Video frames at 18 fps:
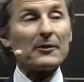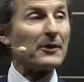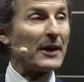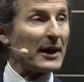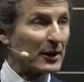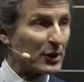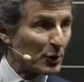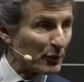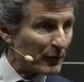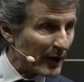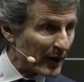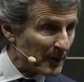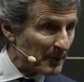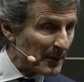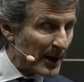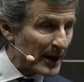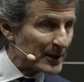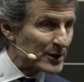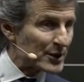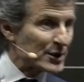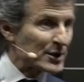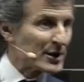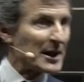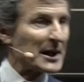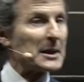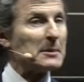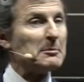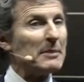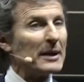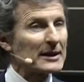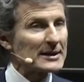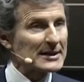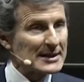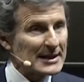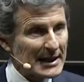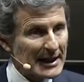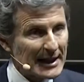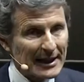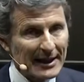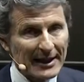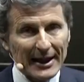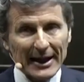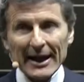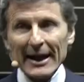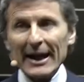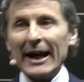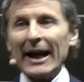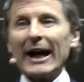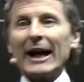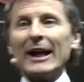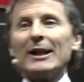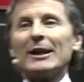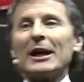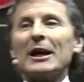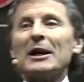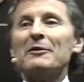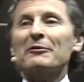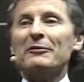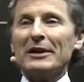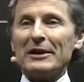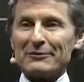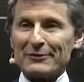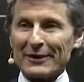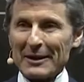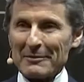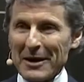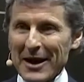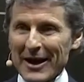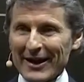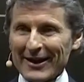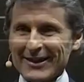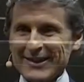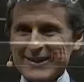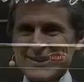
Thank you very much. Merci, and vive la marque.